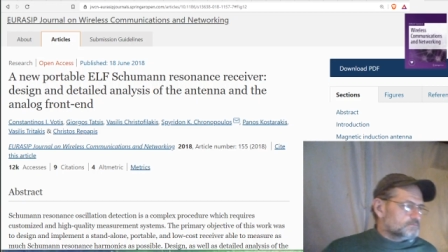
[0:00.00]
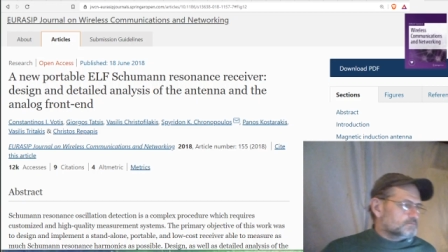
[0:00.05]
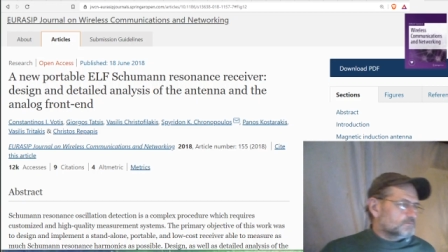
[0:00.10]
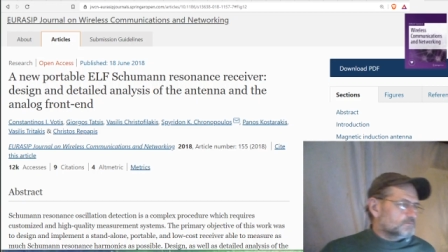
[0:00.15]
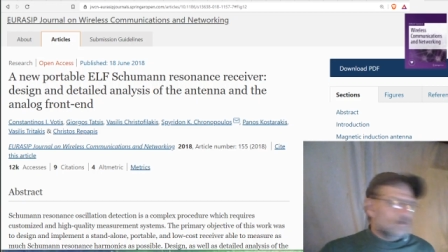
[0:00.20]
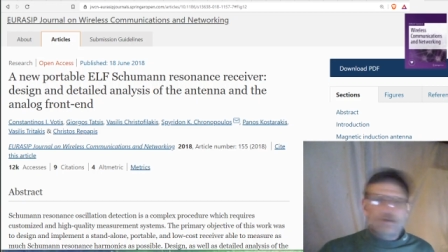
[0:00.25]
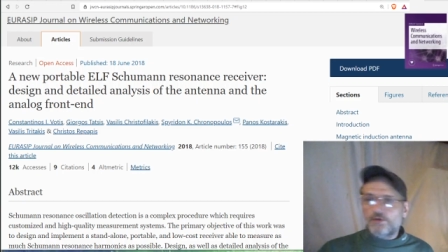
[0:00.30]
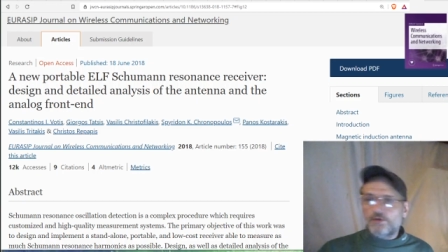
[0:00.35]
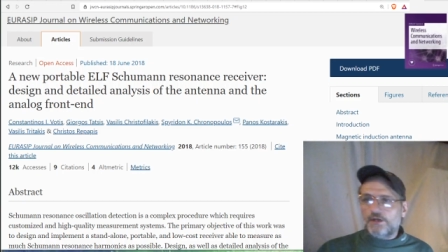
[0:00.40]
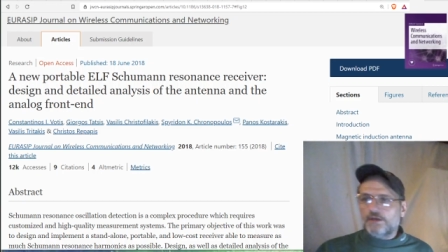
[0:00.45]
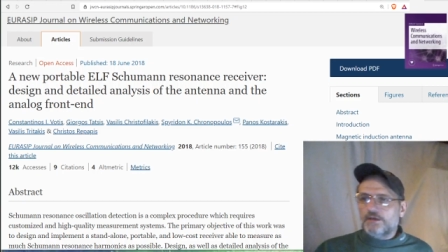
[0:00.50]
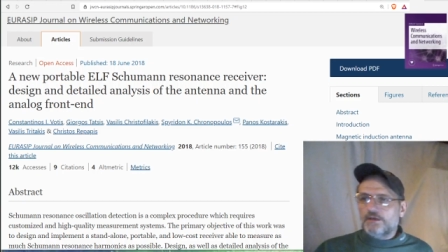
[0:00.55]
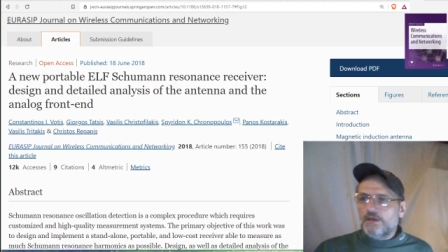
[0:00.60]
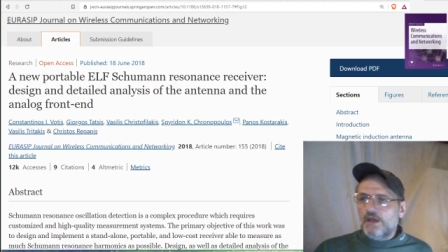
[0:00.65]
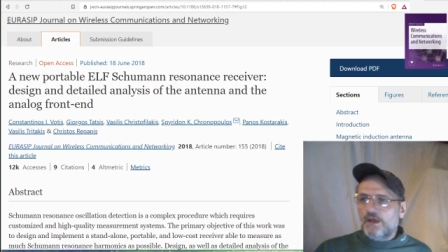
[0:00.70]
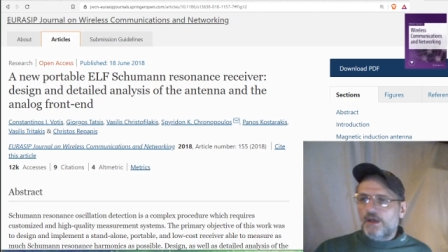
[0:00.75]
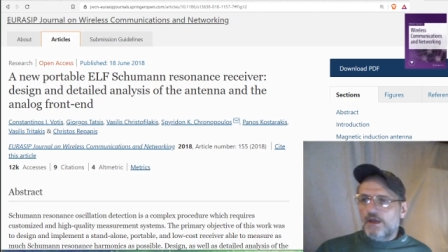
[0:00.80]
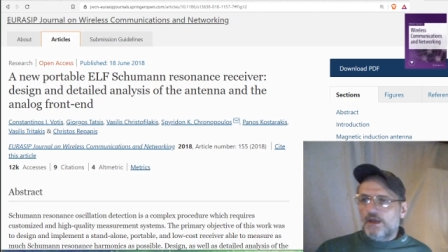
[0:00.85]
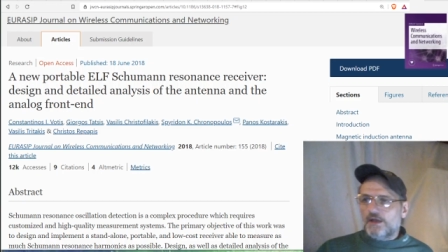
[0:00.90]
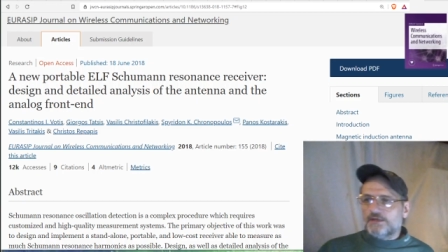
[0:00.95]
Okay.
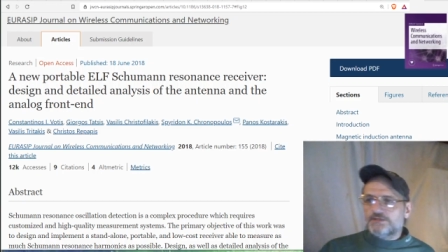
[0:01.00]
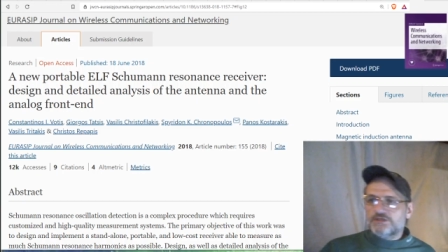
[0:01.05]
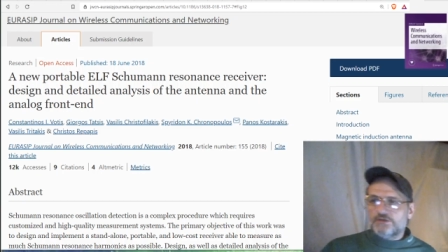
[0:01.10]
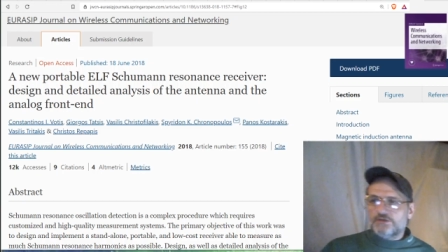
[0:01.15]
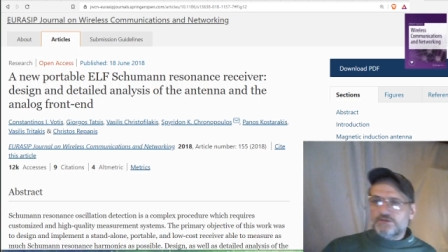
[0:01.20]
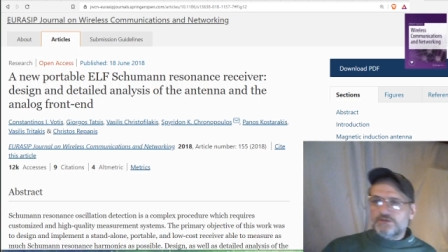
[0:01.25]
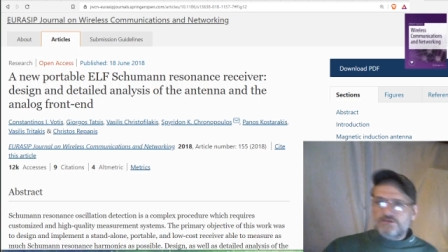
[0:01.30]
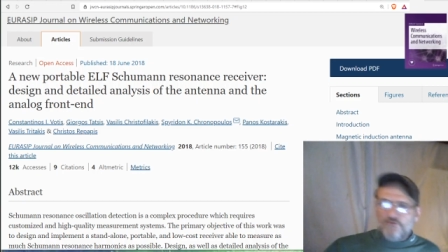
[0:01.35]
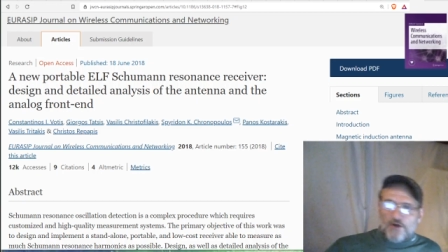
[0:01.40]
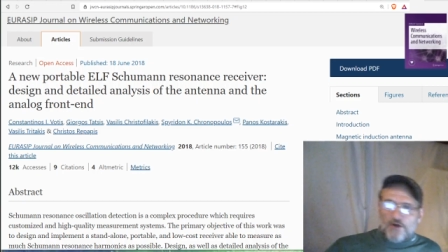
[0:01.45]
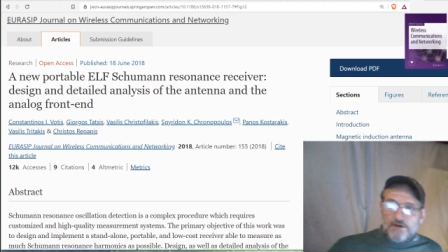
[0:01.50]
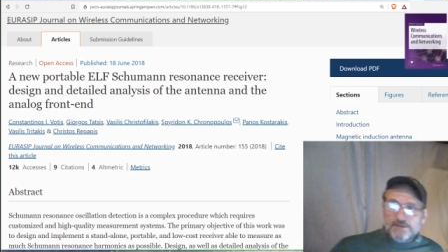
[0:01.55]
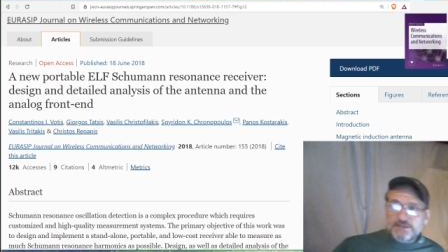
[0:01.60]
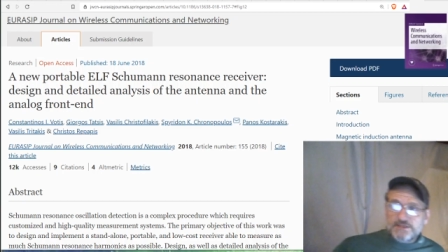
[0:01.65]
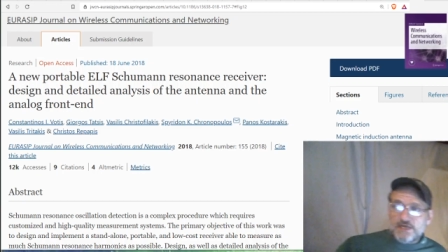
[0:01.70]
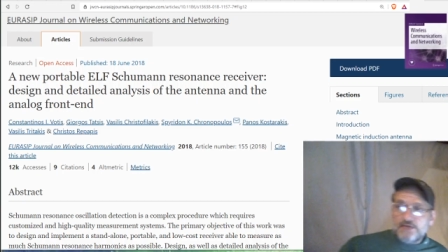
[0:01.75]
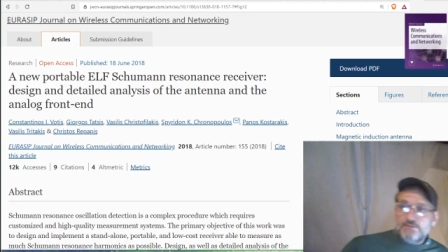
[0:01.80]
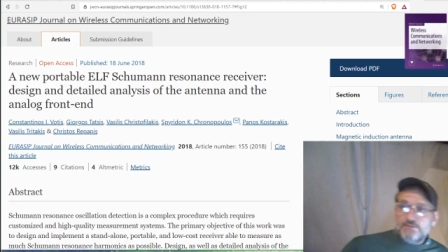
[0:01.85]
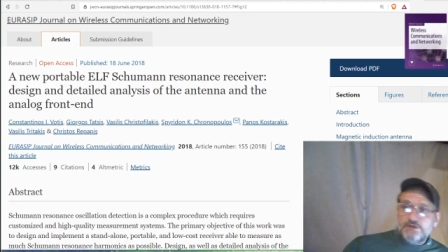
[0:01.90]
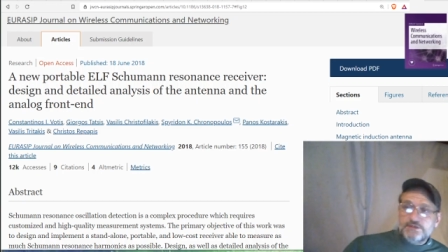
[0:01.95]
And so, as far as
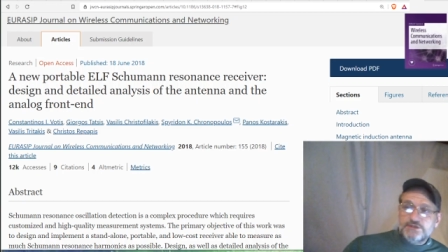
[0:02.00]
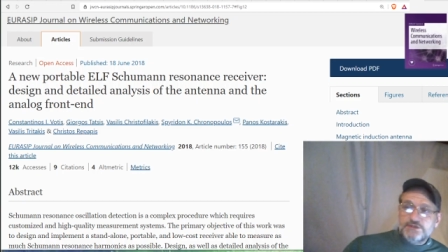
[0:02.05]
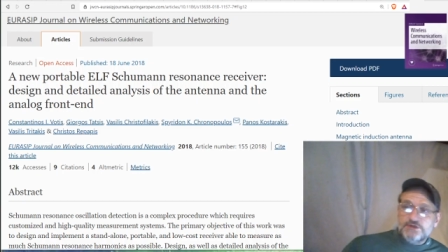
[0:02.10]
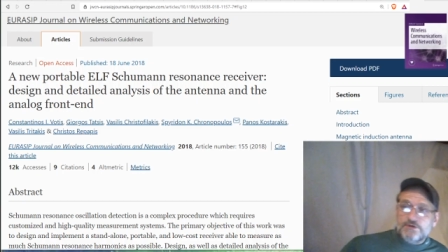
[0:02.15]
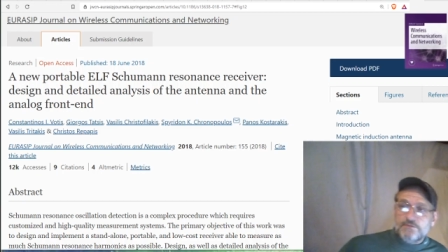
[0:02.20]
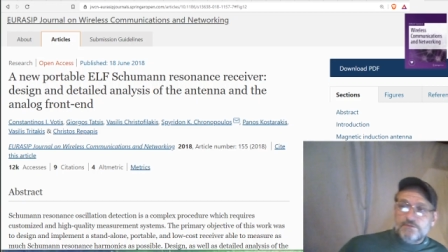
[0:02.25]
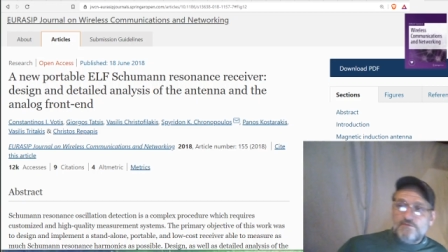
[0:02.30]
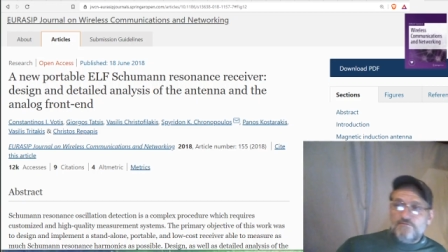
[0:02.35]
I'm concerned,